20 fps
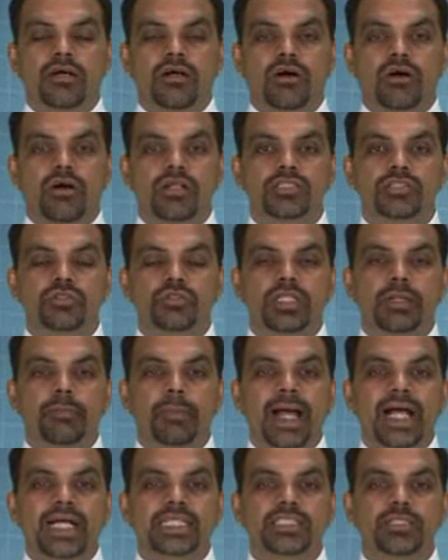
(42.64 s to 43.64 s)
Also the
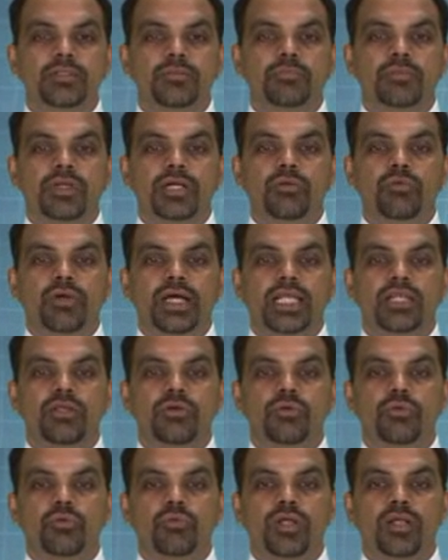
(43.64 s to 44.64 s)
maximum
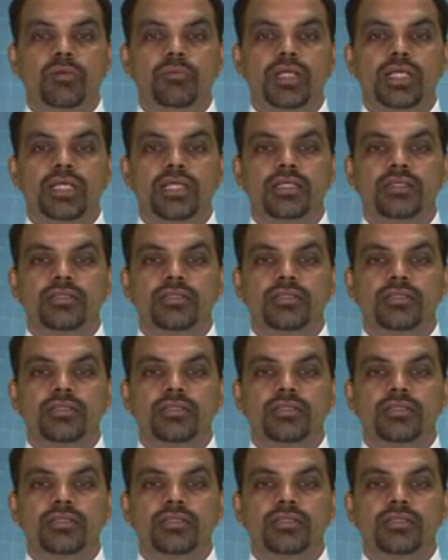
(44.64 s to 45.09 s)
value will be